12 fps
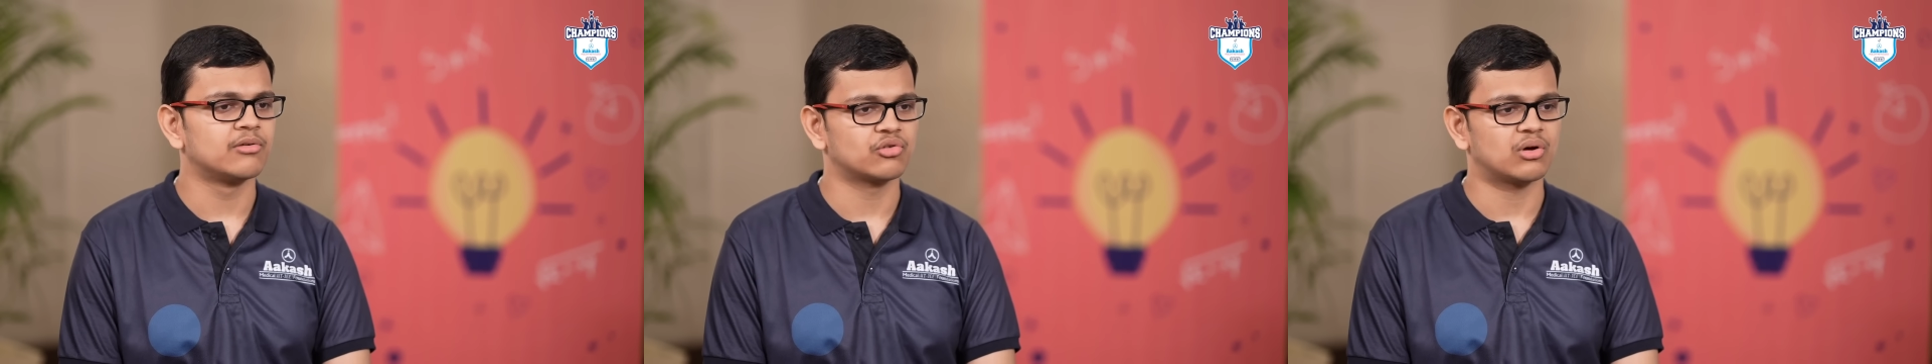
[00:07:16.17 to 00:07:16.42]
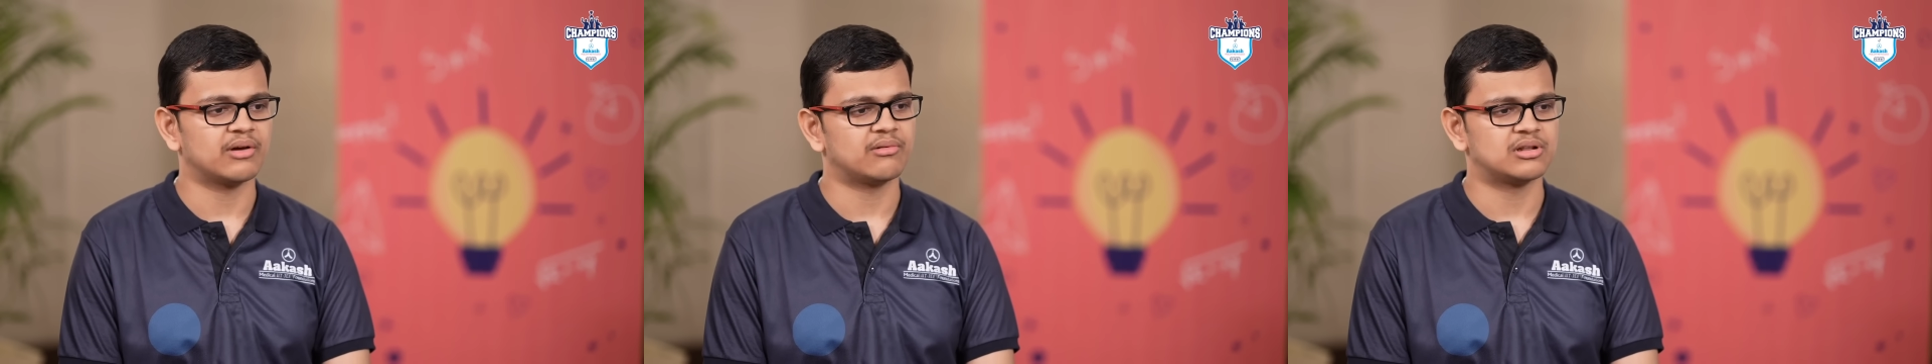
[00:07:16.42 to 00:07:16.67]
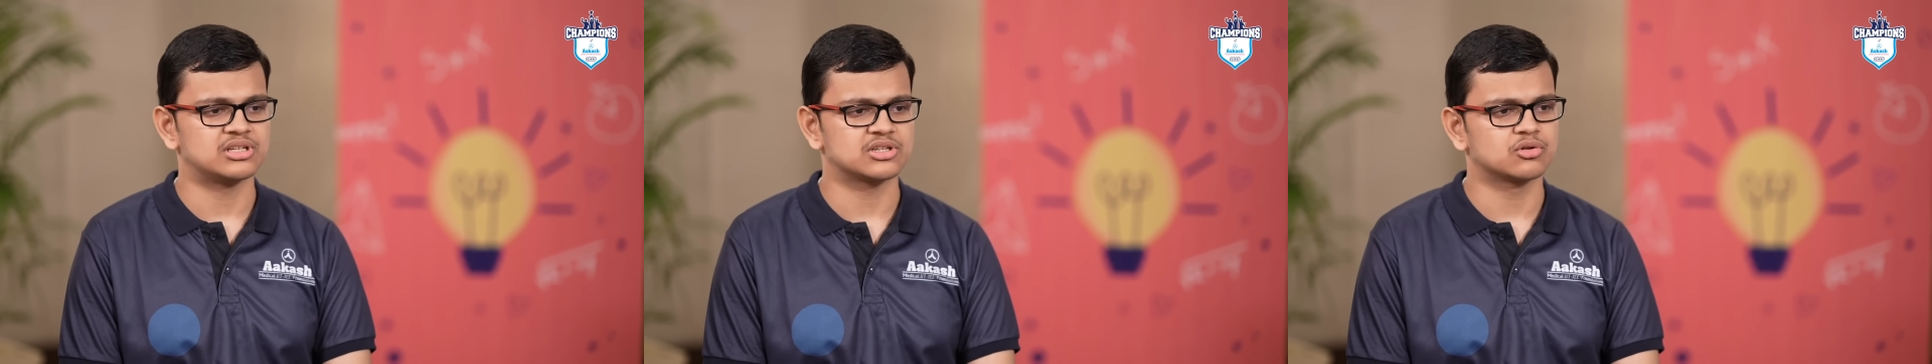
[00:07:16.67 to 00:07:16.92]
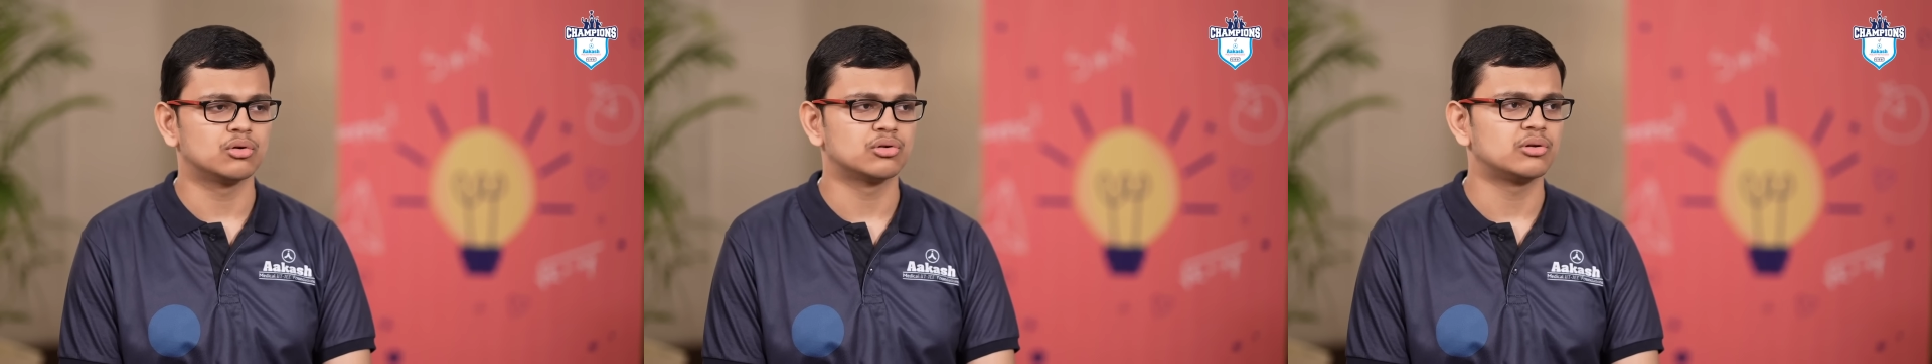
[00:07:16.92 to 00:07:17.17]
So I will
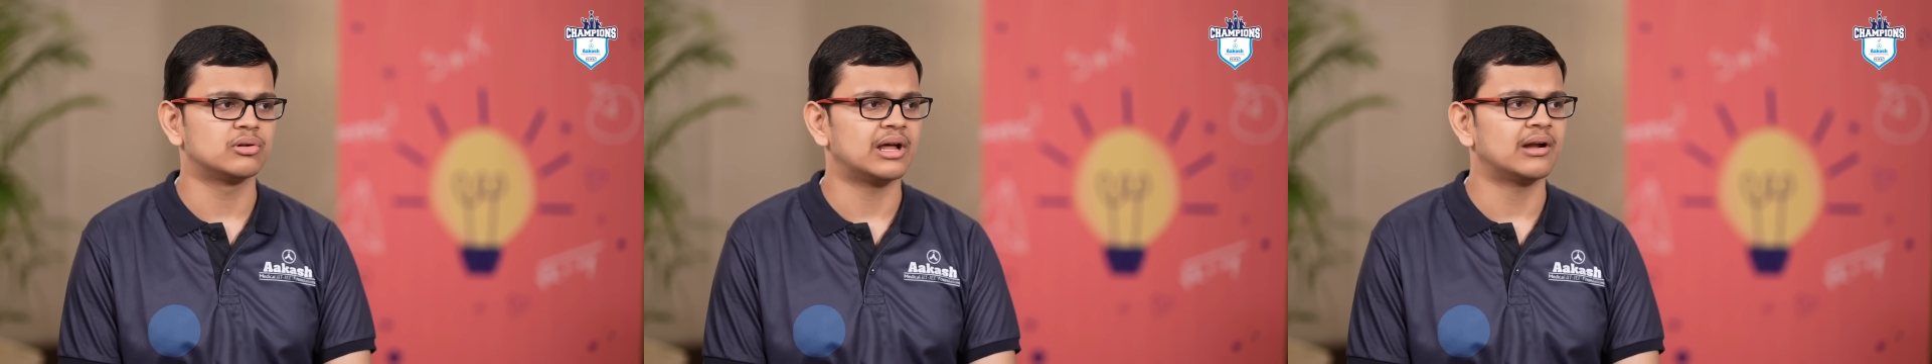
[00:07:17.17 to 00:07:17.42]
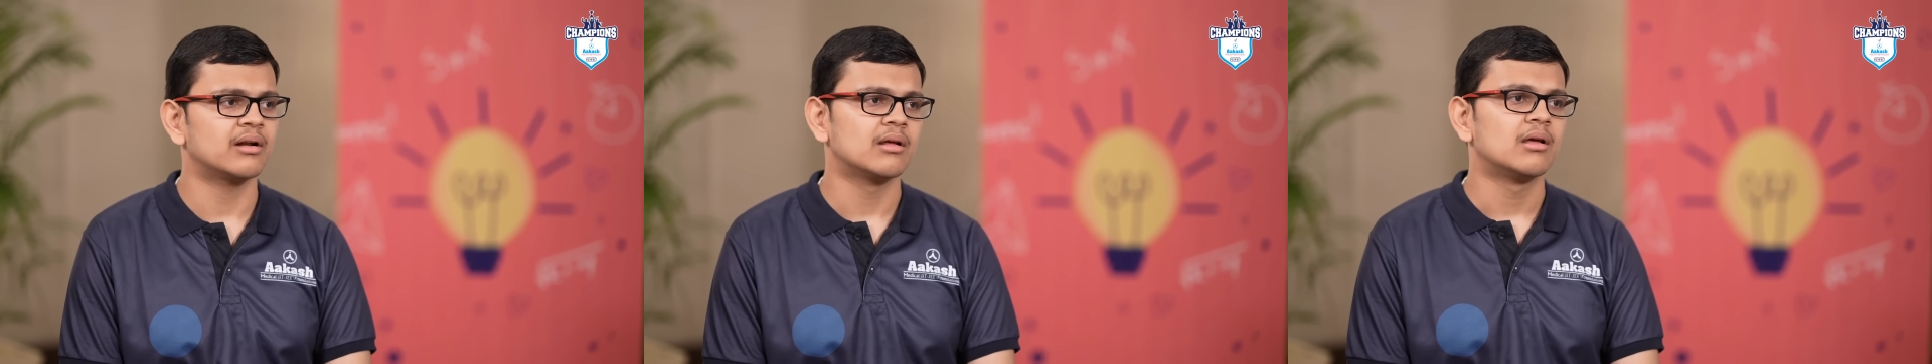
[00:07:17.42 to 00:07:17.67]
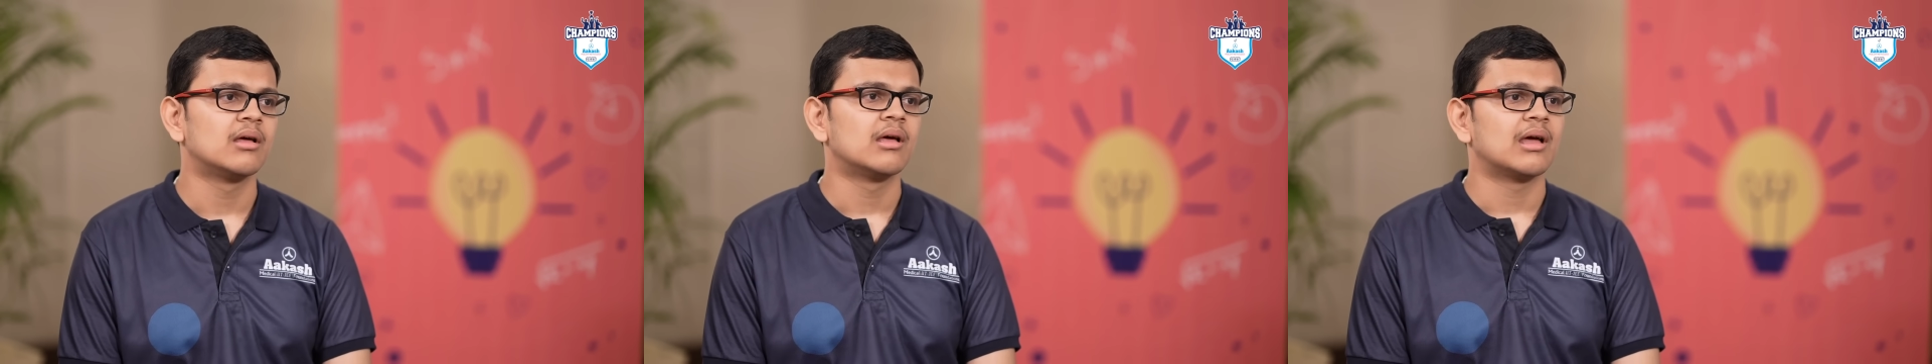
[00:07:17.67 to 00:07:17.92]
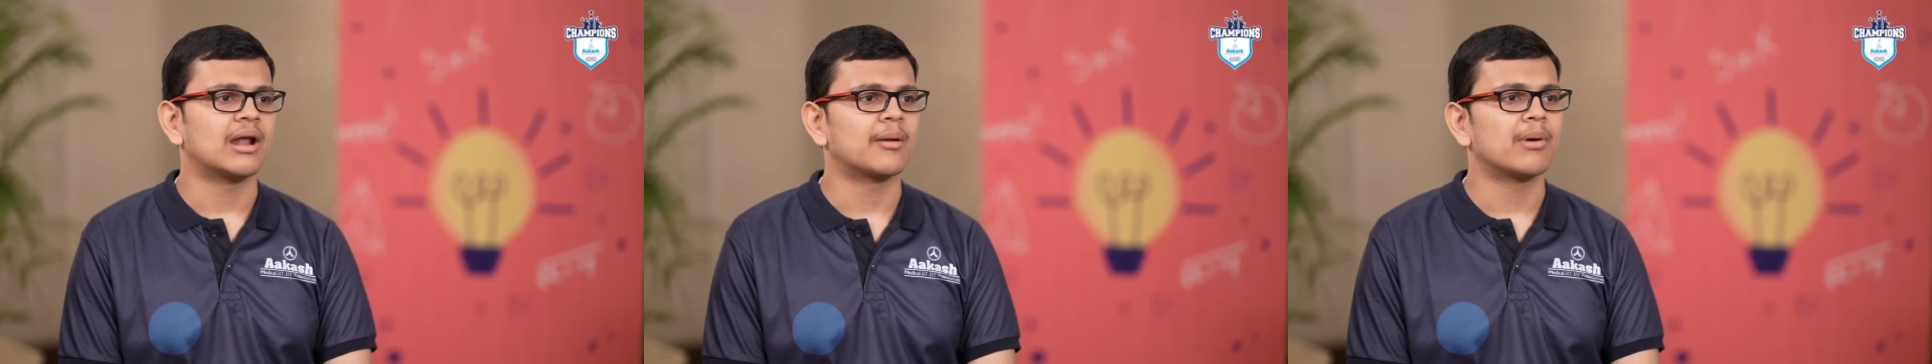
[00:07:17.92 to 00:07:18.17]
just go through that.
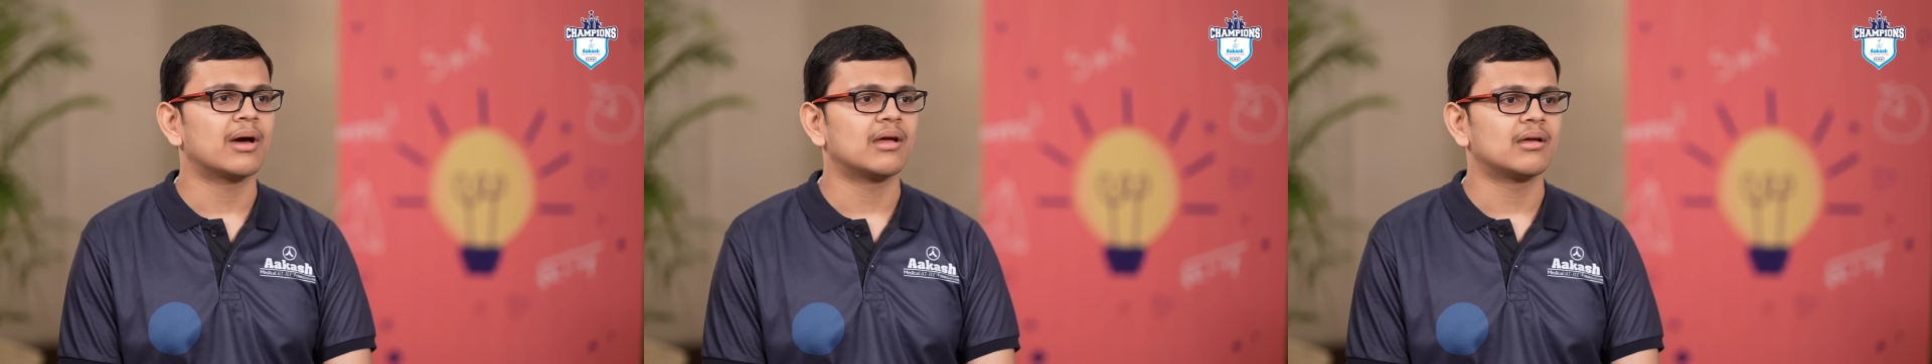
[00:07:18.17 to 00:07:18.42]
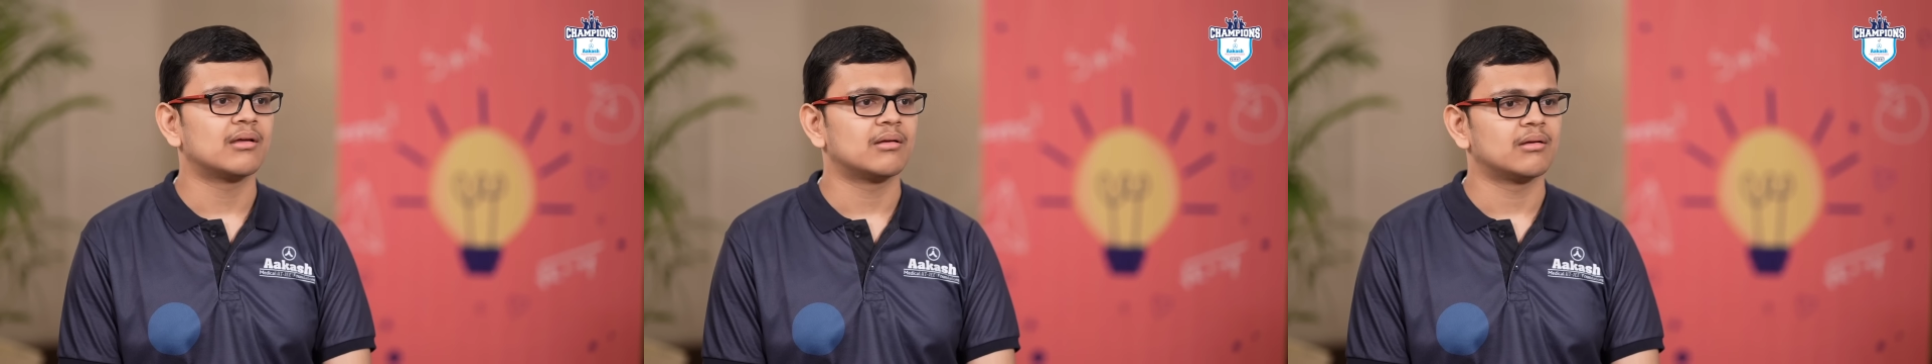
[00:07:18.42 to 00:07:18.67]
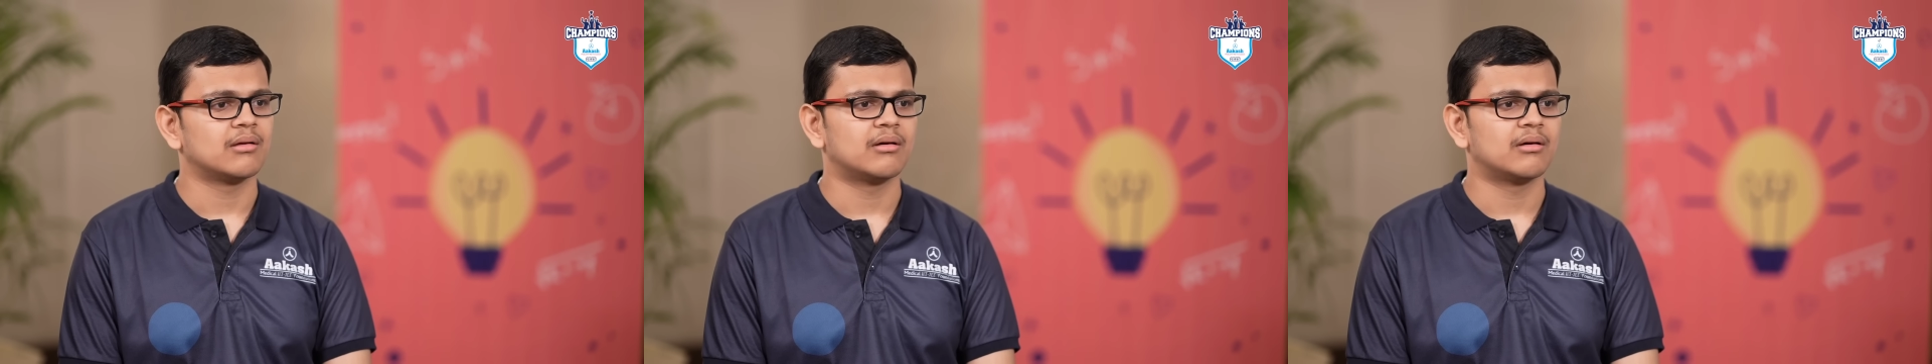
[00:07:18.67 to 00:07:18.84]
And by